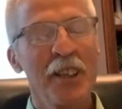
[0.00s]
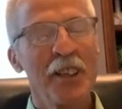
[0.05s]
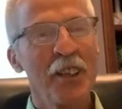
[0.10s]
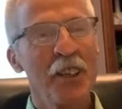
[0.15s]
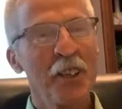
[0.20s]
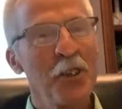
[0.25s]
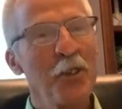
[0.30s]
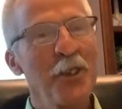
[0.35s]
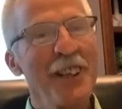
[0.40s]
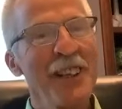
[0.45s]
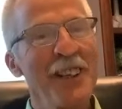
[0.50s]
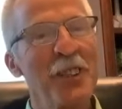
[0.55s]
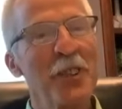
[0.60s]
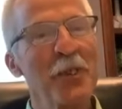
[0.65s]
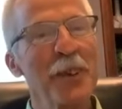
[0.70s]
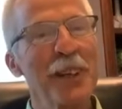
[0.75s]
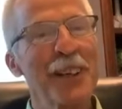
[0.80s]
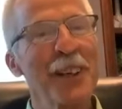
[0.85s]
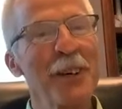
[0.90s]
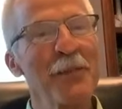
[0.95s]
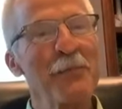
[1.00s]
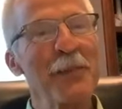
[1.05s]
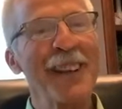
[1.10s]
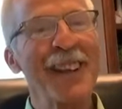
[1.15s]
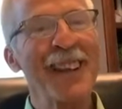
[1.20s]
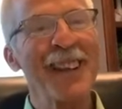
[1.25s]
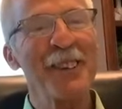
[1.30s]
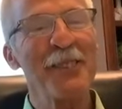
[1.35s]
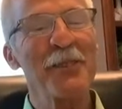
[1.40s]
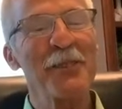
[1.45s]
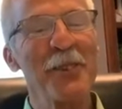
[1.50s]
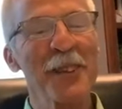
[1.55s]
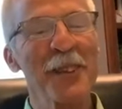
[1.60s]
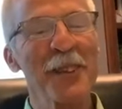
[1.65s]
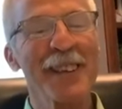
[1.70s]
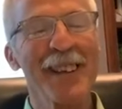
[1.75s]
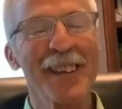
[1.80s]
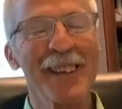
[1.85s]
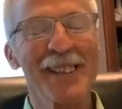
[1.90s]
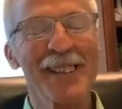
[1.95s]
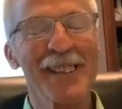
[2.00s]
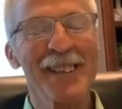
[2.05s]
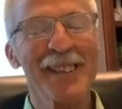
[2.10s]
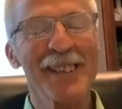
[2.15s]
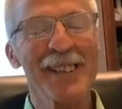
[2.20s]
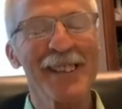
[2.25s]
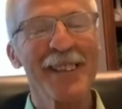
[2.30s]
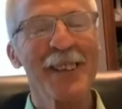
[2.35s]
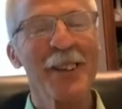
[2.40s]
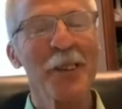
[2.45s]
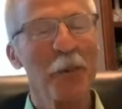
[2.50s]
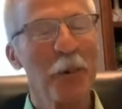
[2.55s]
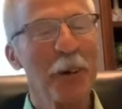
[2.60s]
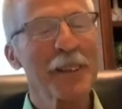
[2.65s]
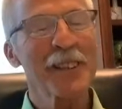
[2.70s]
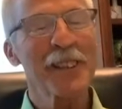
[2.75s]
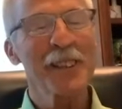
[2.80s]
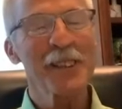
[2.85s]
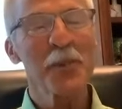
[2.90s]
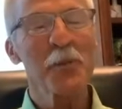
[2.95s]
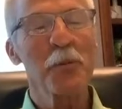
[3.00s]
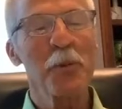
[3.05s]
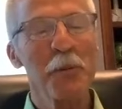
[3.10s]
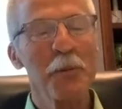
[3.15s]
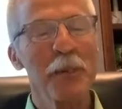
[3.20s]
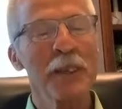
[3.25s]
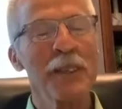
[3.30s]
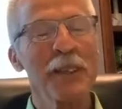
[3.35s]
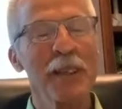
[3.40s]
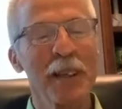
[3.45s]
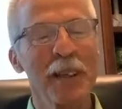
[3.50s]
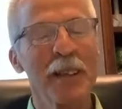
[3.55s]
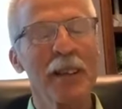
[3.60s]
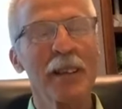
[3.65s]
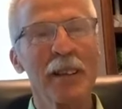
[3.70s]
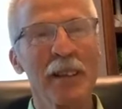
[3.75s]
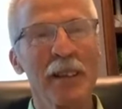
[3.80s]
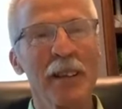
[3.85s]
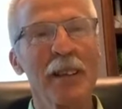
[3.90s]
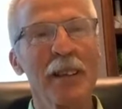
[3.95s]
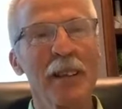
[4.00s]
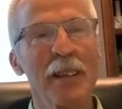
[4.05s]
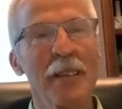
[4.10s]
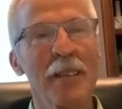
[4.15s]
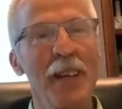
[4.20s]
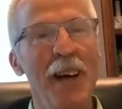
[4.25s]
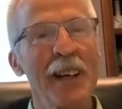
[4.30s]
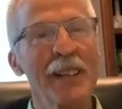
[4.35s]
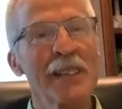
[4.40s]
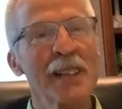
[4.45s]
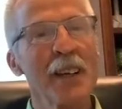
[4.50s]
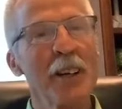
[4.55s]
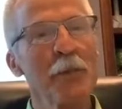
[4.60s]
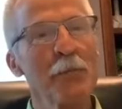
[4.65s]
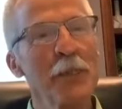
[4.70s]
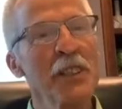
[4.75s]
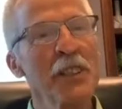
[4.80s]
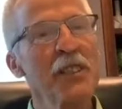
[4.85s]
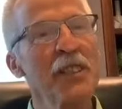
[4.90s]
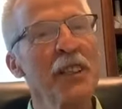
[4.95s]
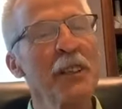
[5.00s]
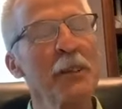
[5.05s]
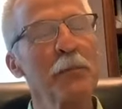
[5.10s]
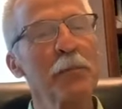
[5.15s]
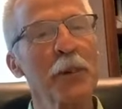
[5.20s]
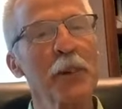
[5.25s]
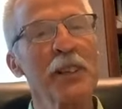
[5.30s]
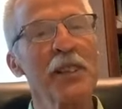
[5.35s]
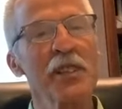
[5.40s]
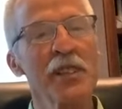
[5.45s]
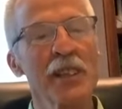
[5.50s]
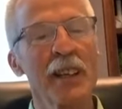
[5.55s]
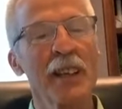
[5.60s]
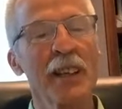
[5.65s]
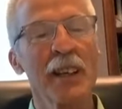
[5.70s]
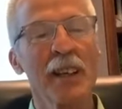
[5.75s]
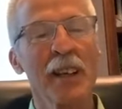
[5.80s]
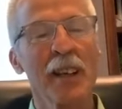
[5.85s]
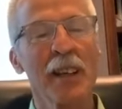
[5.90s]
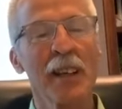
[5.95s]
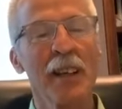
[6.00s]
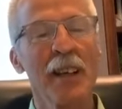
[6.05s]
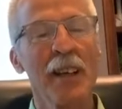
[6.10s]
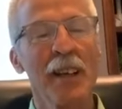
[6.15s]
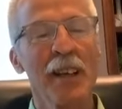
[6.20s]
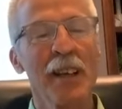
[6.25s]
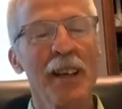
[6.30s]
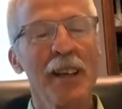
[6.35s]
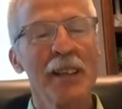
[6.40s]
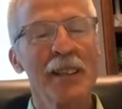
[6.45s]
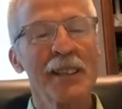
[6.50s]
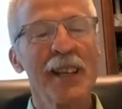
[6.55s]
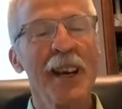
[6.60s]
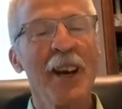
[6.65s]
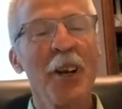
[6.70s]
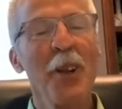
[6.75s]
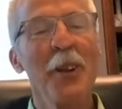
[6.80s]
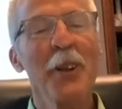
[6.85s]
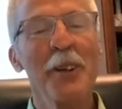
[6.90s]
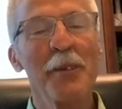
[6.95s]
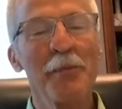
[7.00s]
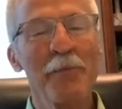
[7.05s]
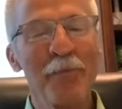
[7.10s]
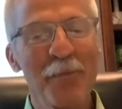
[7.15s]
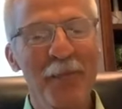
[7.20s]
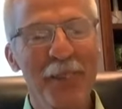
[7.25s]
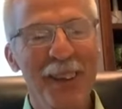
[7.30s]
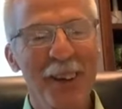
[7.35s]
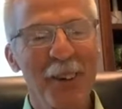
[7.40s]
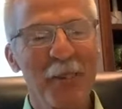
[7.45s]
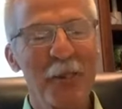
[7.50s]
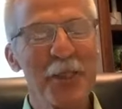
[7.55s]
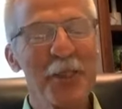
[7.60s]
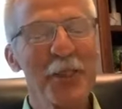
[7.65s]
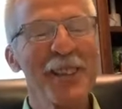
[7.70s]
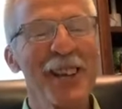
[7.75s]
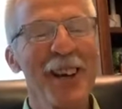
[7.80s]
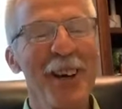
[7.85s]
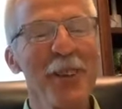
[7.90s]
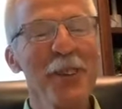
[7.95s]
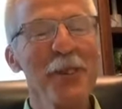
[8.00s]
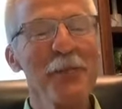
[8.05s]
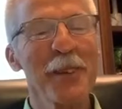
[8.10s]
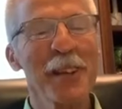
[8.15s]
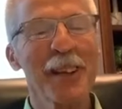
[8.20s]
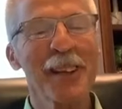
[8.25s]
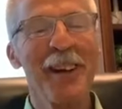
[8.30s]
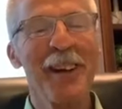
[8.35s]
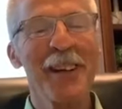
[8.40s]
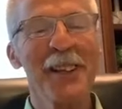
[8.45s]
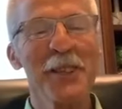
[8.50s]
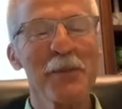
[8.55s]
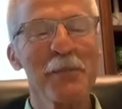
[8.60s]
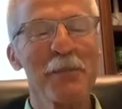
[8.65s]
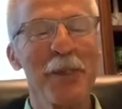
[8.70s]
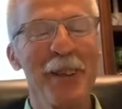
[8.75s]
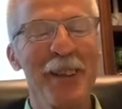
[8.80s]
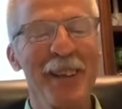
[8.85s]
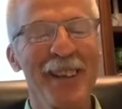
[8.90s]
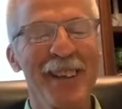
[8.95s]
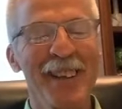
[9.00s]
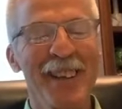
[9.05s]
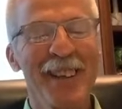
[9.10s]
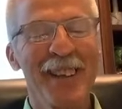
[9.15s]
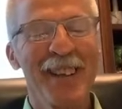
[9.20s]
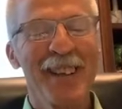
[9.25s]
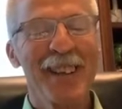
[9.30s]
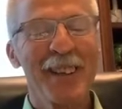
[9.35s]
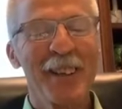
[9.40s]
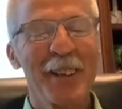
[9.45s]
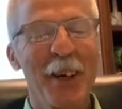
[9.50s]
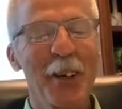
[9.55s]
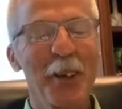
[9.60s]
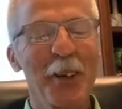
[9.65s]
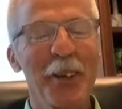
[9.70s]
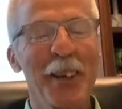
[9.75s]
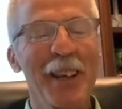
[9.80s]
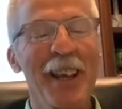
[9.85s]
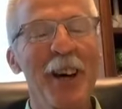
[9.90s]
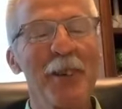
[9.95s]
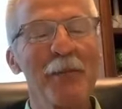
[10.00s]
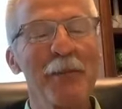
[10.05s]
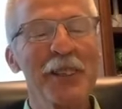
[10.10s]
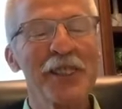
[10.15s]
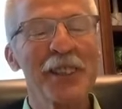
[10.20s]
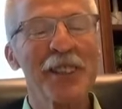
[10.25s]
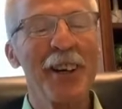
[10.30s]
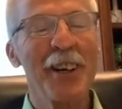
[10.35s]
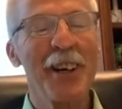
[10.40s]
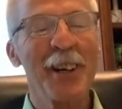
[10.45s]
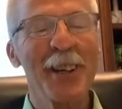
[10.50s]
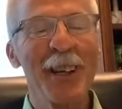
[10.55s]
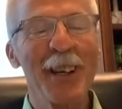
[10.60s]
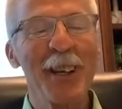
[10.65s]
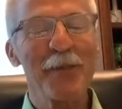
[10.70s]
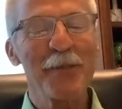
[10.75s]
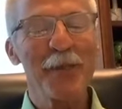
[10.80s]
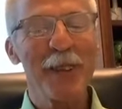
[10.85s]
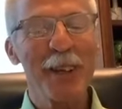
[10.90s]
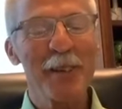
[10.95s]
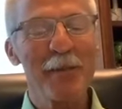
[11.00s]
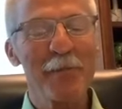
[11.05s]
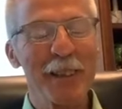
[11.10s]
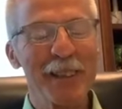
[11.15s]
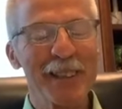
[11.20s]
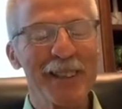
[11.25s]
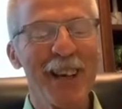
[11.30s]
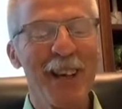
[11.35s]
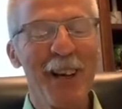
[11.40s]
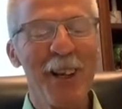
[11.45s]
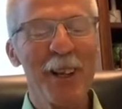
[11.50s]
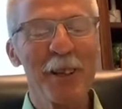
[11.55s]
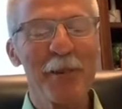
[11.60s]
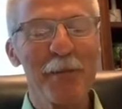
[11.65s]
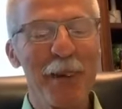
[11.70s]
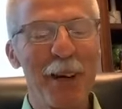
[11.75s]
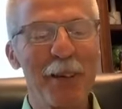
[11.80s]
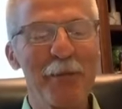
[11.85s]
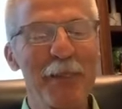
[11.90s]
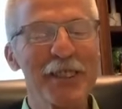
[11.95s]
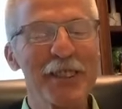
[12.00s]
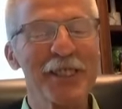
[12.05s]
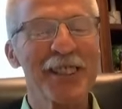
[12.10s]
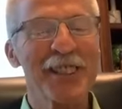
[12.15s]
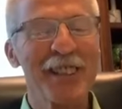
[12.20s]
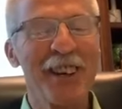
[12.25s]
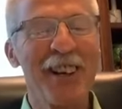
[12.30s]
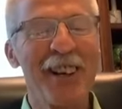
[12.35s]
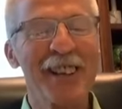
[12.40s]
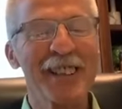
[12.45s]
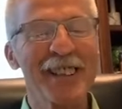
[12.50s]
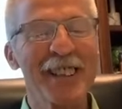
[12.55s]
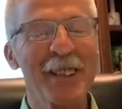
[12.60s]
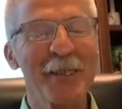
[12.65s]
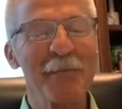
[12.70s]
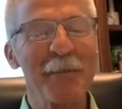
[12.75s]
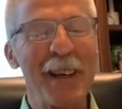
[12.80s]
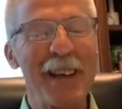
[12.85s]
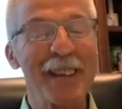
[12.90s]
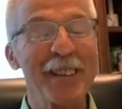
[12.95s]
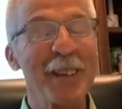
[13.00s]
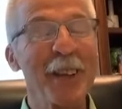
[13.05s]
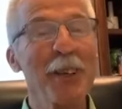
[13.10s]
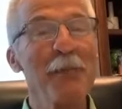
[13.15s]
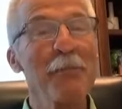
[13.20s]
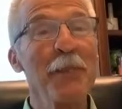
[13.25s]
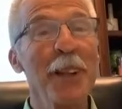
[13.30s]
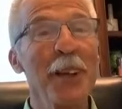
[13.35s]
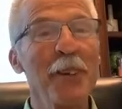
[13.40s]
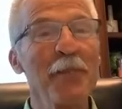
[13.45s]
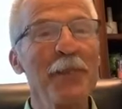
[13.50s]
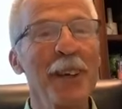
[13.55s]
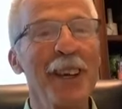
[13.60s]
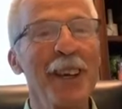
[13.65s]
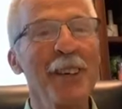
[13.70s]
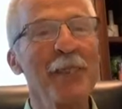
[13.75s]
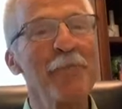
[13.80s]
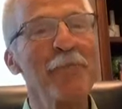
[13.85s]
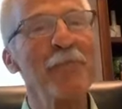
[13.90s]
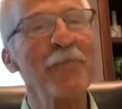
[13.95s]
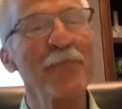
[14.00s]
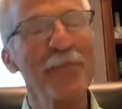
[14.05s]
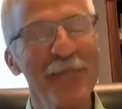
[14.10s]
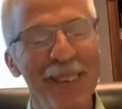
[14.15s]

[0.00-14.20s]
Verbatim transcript: you need to accompany it with this, what this woman did. That's how much he appreciated it. Tell them, when you tell them the gospel, not only how much God loved them, but tell them how much God can make them love him.